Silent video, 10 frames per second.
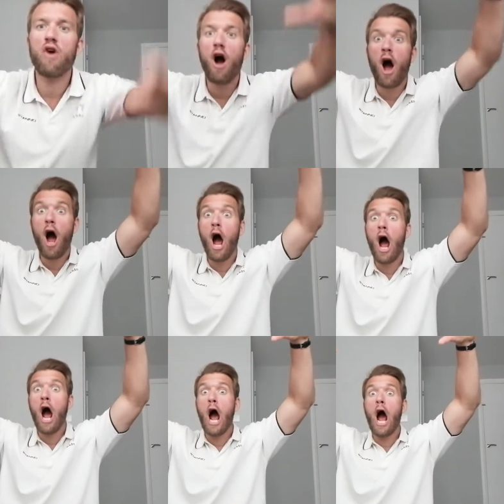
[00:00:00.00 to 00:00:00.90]

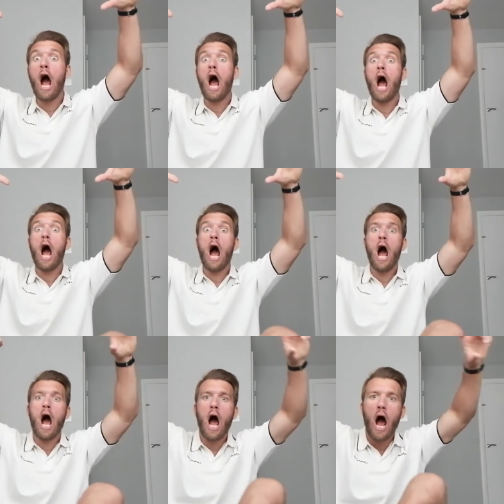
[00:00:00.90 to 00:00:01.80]

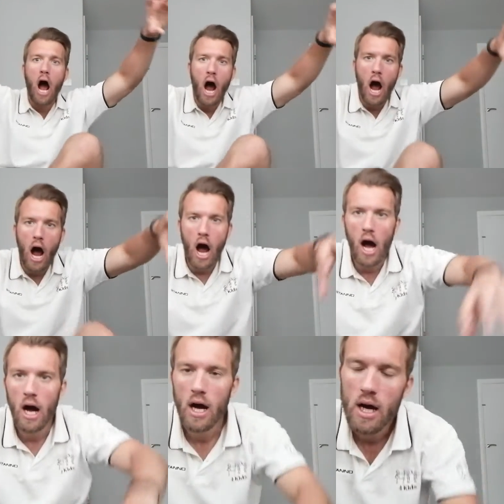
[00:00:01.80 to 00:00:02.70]
Rah!
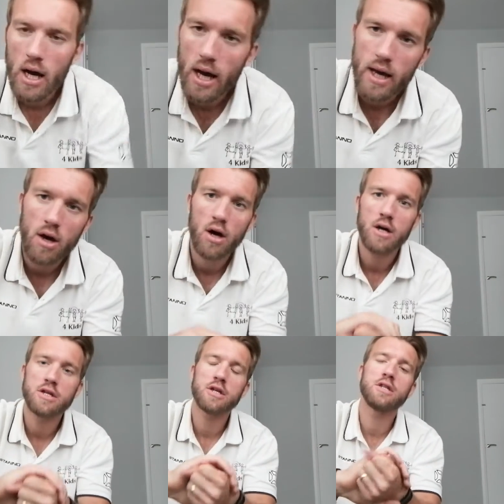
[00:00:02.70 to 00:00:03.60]
Hey
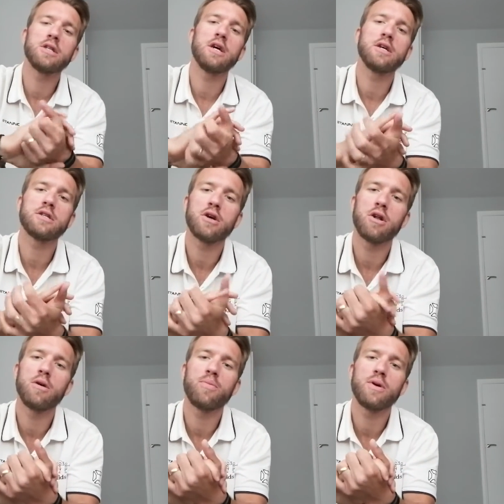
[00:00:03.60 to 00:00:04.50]
guys, so today's
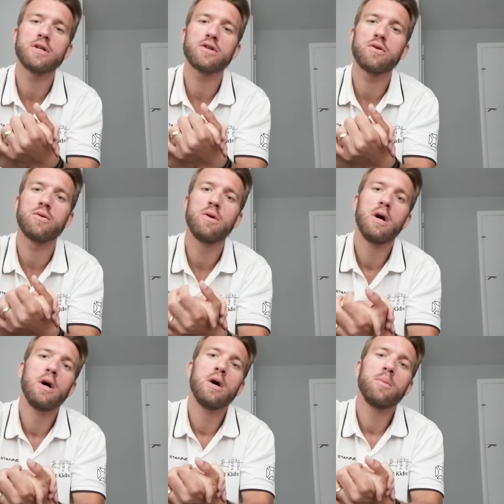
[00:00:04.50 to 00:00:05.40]
Tottenham Preschool
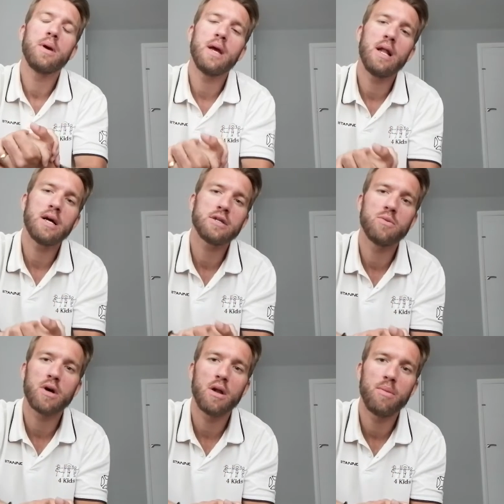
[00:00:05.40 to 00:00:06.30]
PE
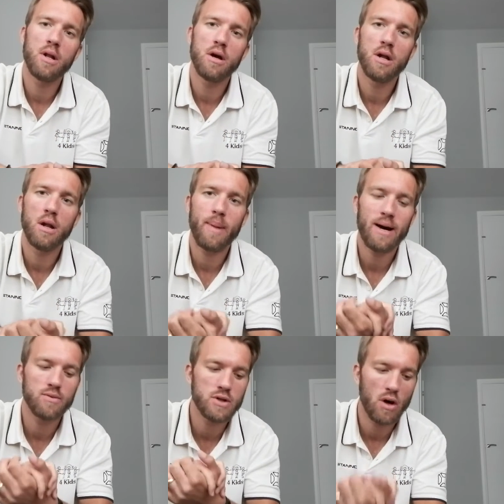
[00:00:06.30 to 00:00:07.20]
lesson, we're going to be learning
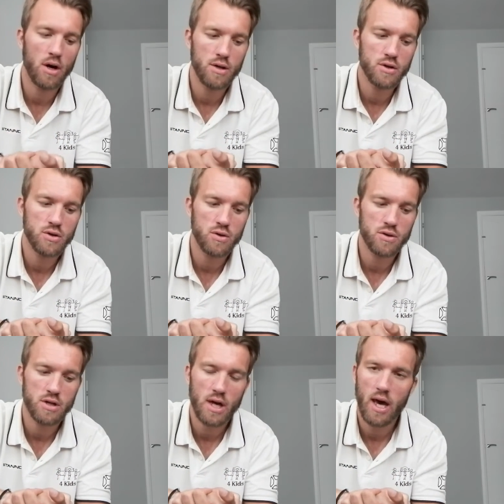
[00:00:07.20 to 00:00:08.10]
about
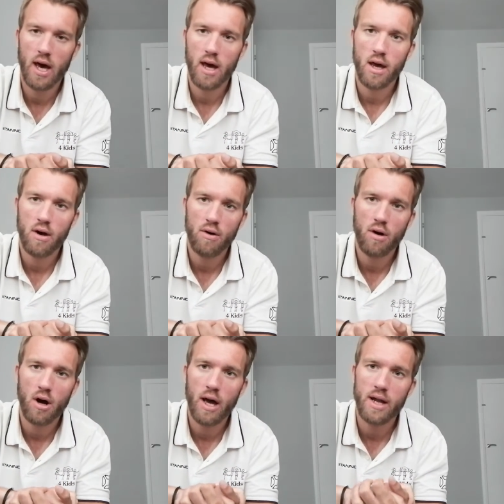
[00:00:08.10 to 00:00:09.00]
dinosaurs, okay?
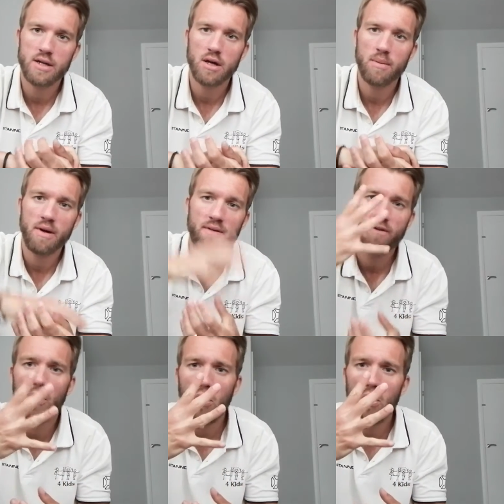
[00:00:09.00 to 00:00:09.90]
Alright, and there's going to be
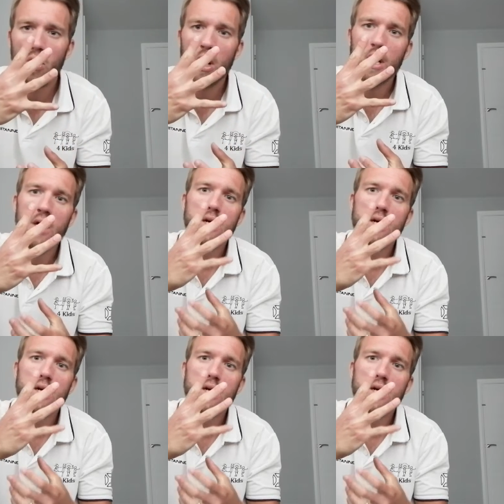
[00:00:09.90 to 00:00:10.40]
four